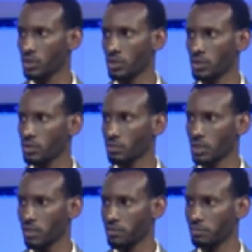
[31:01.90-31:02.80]
or you will
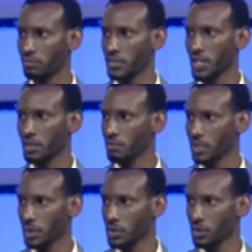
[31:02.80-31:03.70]
have
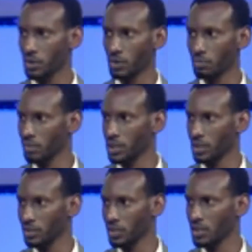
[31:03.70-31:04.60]
Nyabarongo will
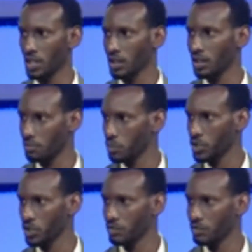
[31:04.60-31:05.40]
be, dark cappuccino